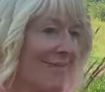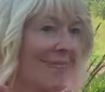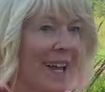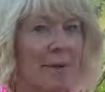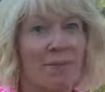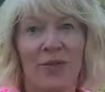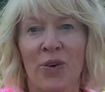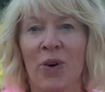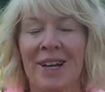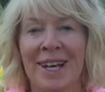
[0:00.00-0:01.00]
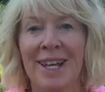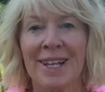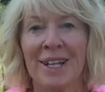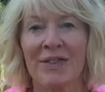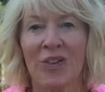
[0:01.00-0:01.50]
like before a
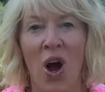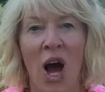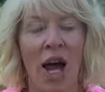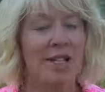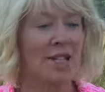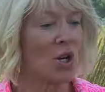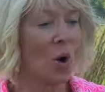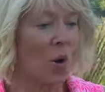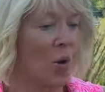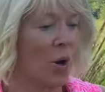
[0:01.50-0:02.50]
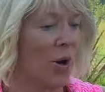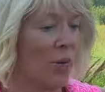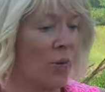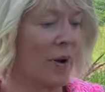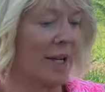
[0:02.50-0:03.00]
killing frost or
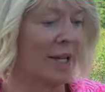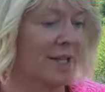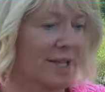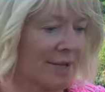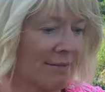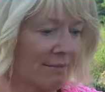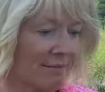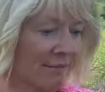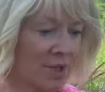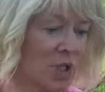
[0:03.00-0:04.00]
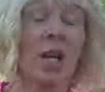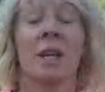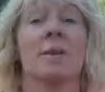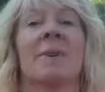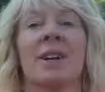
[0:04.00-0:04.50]
when it's
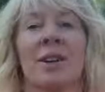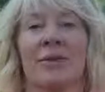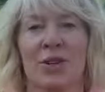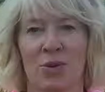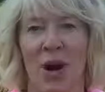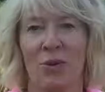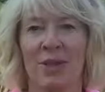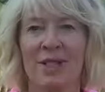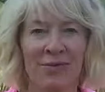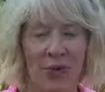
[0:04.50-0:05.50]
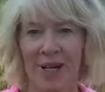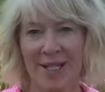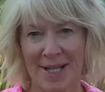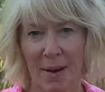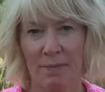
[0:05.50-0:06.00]
in the middle of a drought, for
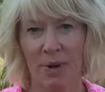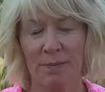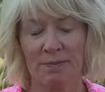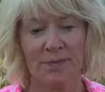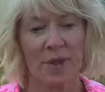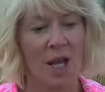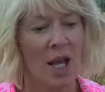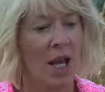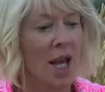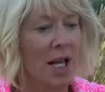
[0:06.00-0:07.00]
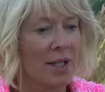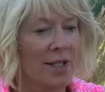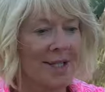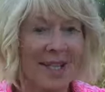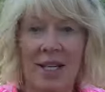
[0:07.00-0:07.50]
example.
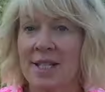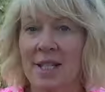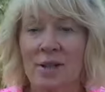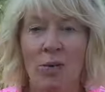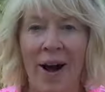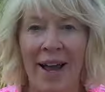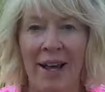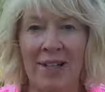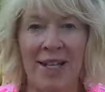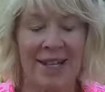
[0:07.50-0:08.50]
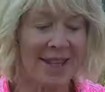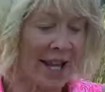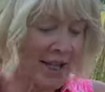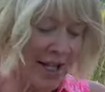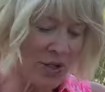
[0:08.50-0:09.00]
Seeds in the wild,
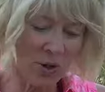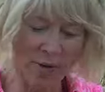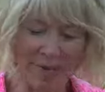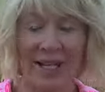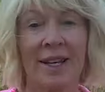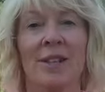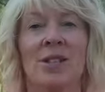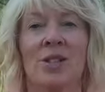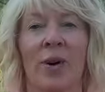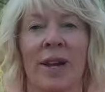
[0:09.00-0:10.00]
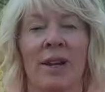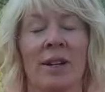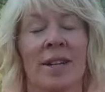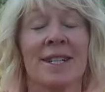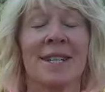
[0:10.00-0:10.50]
they lay dormant in the
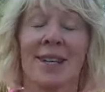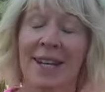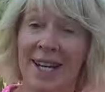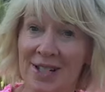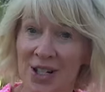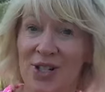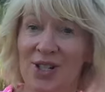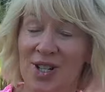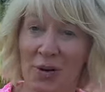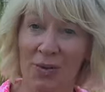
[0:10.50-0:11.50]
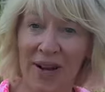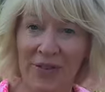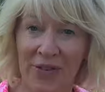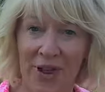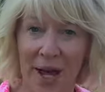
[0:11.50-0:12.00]
soil until the conditions are right
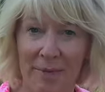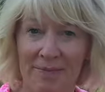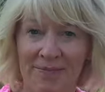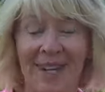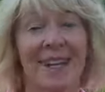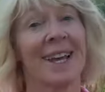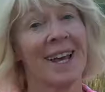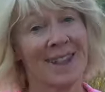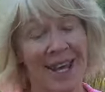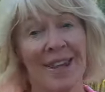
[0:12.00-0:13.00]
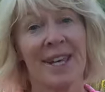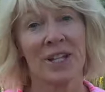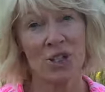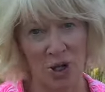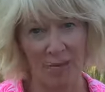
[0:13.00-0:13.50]
for them and then they
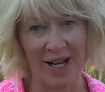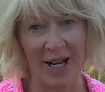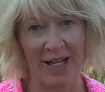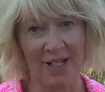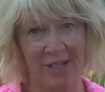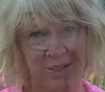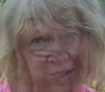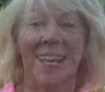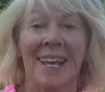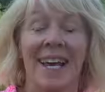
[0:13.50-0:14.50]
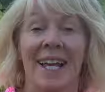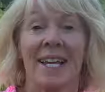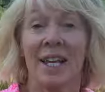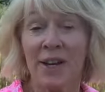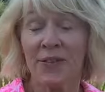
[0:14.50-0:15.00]
germinate.
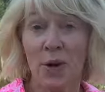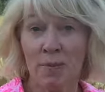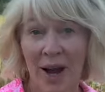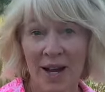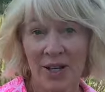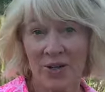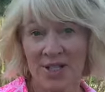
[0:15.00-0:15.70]
If you're buying your